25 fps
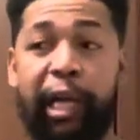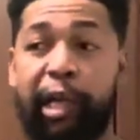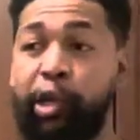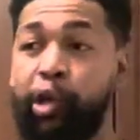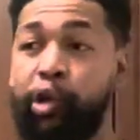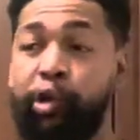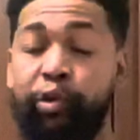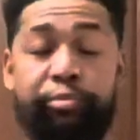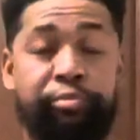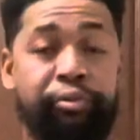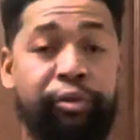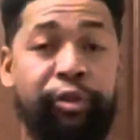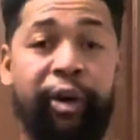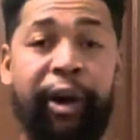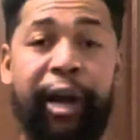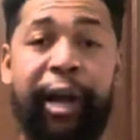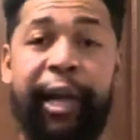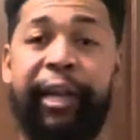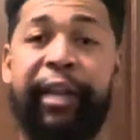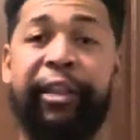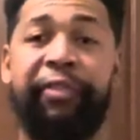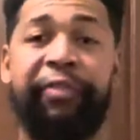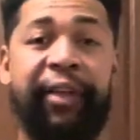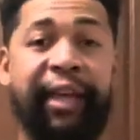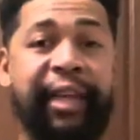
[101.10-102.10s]
loop
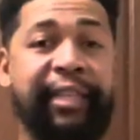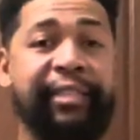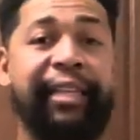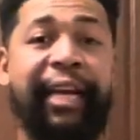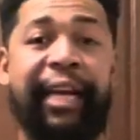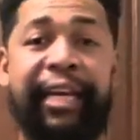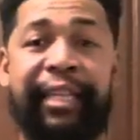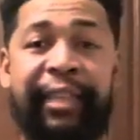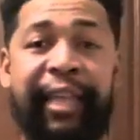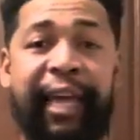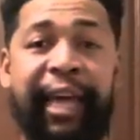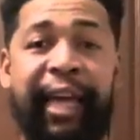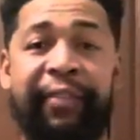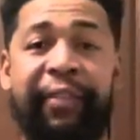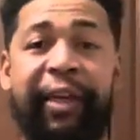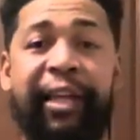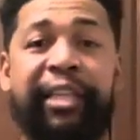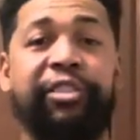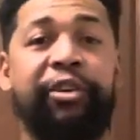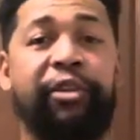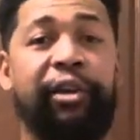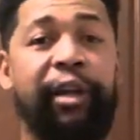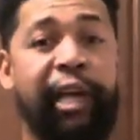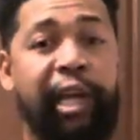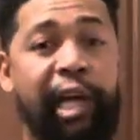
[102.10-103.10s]
brand and things like that. That's
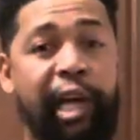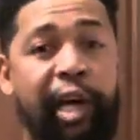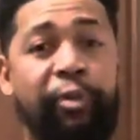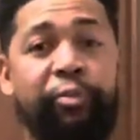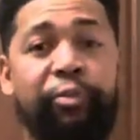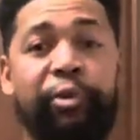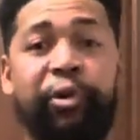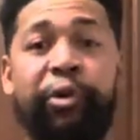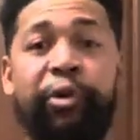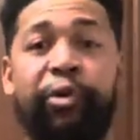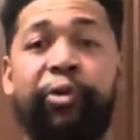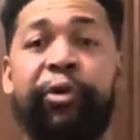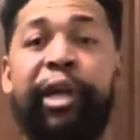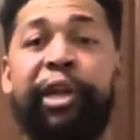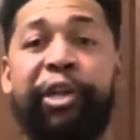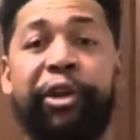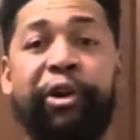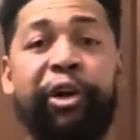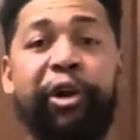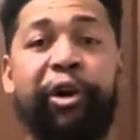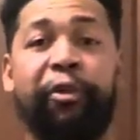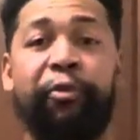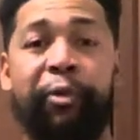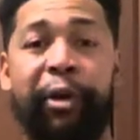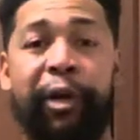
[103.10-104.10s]
gonna help you in your
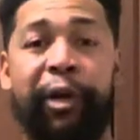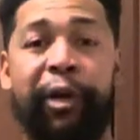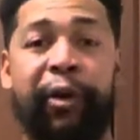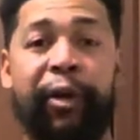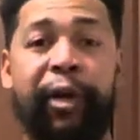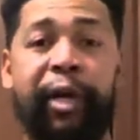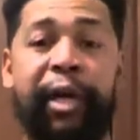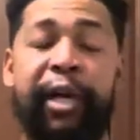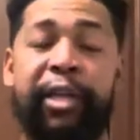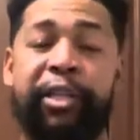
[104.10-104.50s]
career.